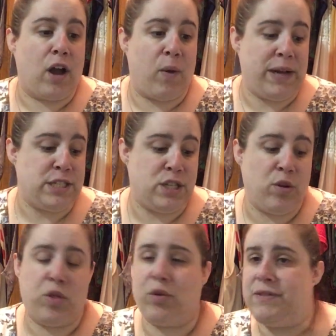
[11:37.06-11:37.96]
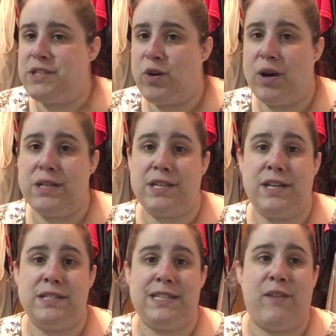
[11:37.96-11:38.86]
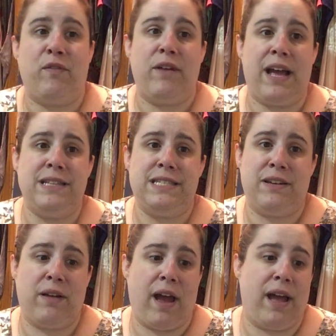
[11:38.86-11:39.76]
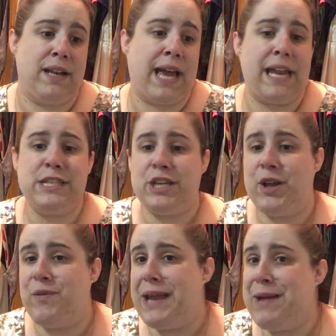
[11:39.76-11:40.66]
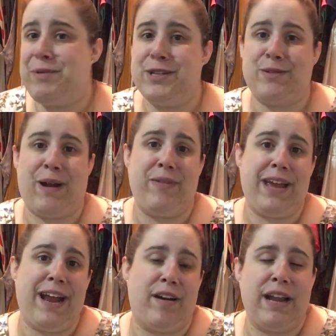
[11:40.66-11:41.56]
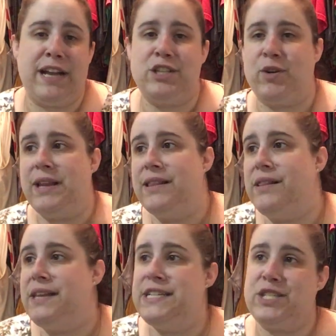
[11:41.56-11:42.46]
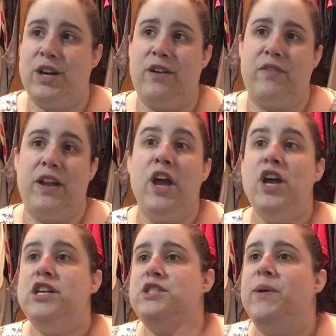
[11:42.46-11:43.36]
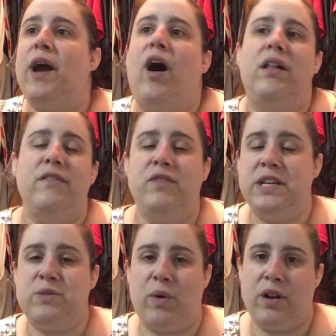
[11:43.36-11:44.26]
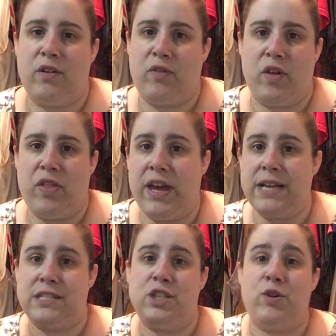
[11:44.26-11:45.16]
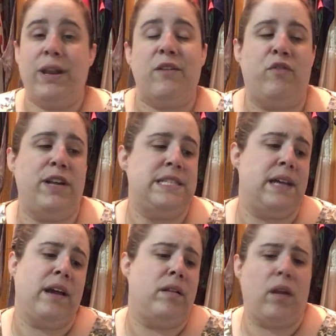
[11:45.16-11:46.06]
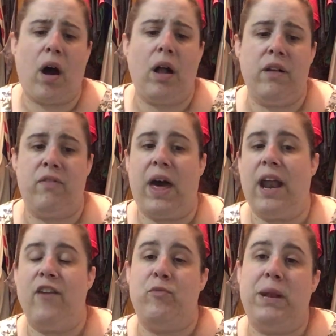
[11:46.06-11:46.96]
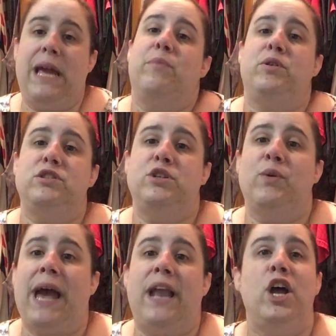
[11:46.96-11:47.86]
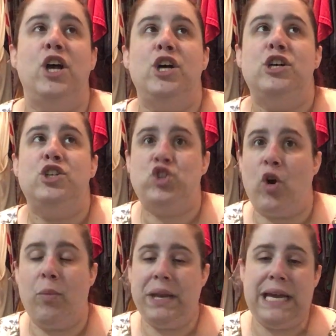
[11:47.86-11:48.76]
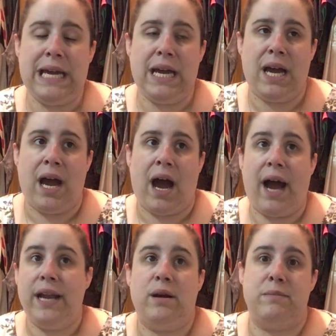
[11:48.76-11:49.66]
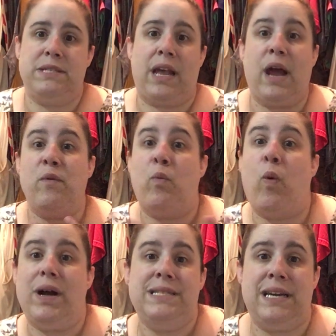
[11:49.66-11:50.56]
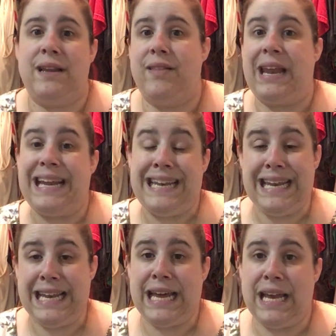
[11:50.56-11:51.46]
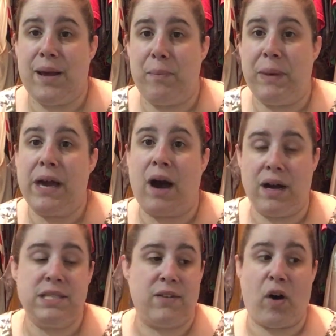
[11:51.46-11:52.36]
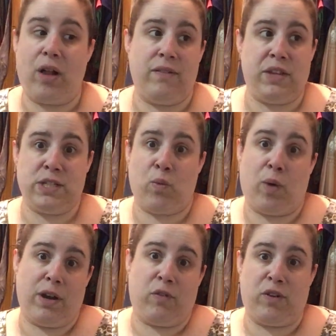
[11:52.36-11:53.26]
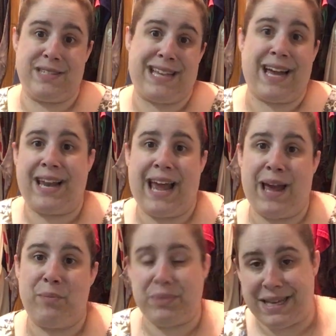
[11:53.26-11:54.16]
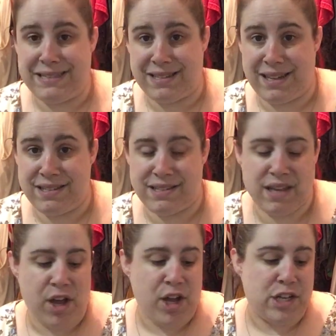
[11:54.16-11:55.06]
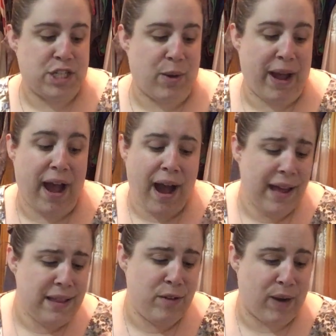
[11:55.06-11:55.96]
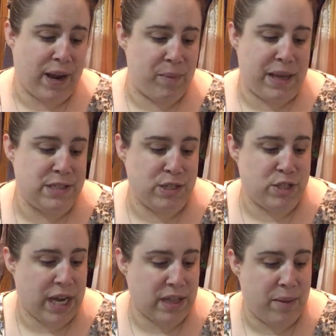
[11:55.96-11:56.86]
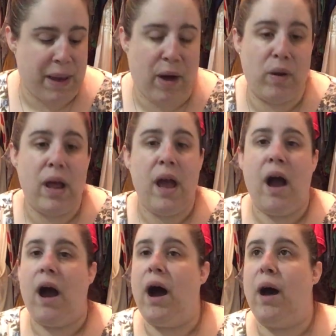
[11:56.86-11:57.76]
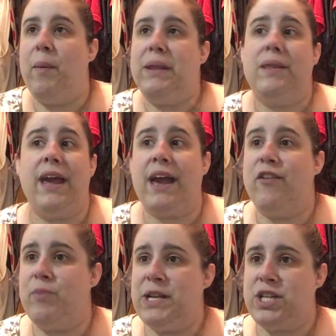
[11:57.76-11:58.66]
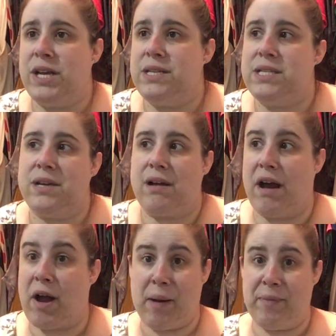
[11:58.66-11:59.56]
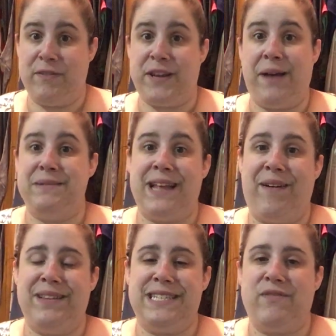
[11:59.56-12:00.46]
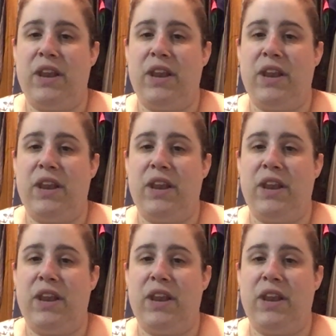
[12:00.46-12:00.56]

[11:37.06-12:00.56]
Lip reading: going to thrift stores and getting to know neighbors around the area and joining the listserv and doing all of these wonderful things and joining FreeCycle and all of that. I've been able to get so many items that I wanted and that I needed because of all of these wonderful secondhand places. So I highly recommend you check them out. And like I've mentioned a couple of times now in this